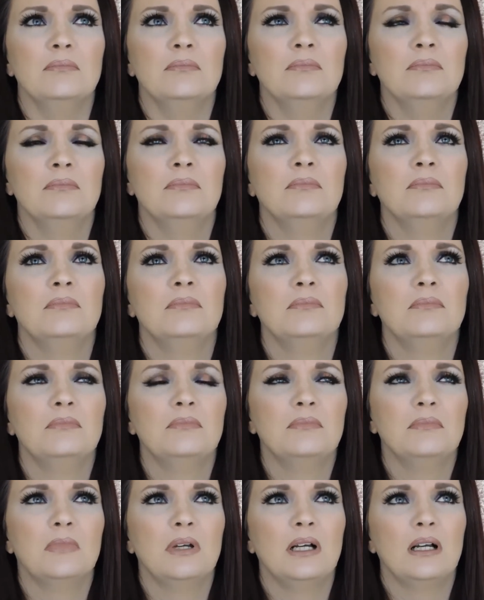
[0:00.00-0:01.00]

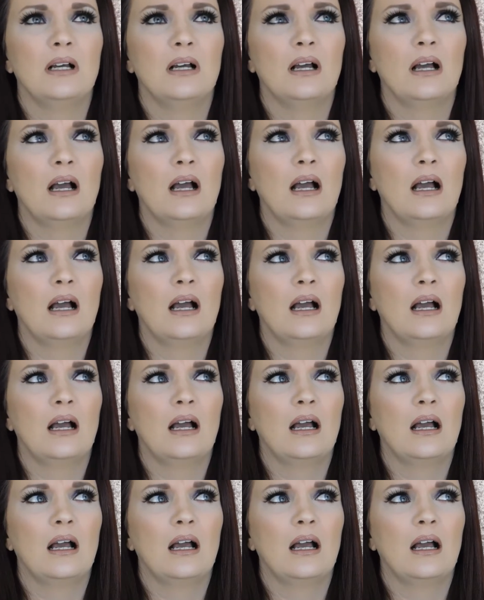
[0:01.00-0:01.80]
(silence)